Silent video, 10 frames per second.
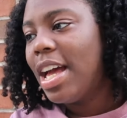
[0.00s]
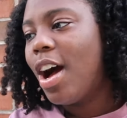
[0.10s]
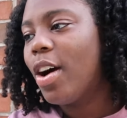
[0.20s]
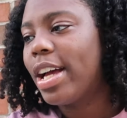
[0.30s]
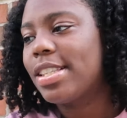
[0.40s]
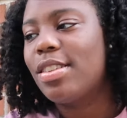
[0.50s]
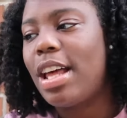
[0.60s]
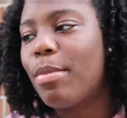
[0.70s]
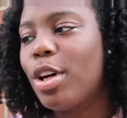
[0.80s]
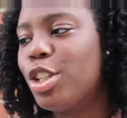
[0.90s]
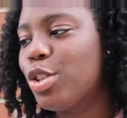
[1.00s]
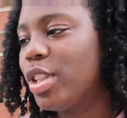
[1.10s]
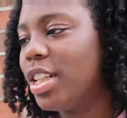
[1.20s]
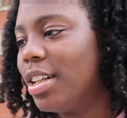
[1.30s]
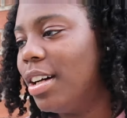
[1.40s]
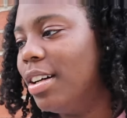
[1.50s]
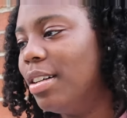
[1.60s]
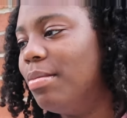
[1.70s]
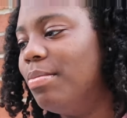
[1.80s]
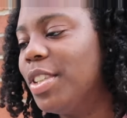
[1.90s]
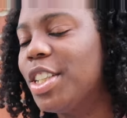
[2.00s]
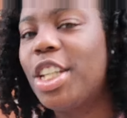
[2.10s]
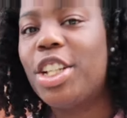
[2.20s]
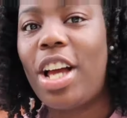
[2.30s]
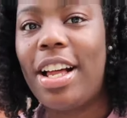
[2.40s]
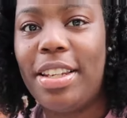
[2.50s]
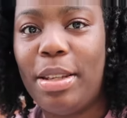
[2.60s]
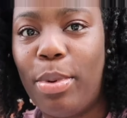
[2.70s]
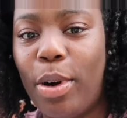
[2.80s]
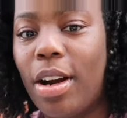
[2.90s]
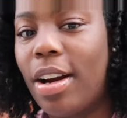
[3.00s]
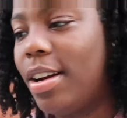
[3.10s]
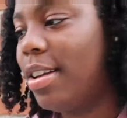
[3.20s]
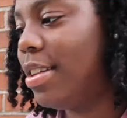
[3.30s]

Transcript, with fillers: okay so now i'm gonna do the um the touch id bar